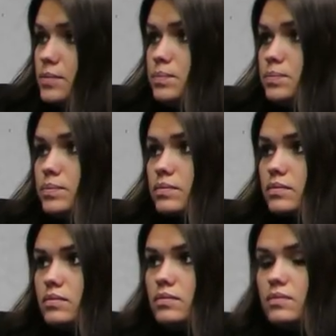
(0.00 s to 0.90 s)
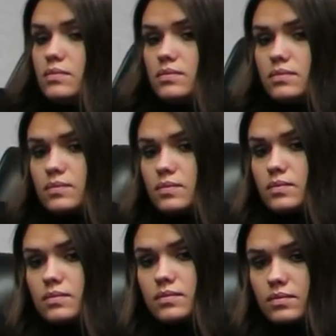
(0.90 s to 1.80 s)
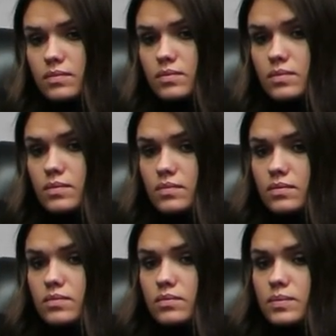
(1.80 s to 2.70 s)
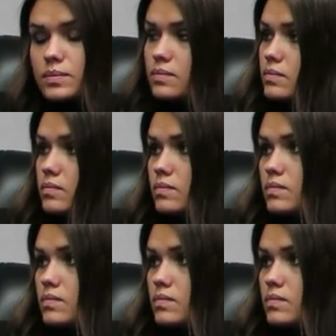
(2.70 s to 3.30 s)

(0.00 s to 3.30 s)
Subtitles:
[no speech]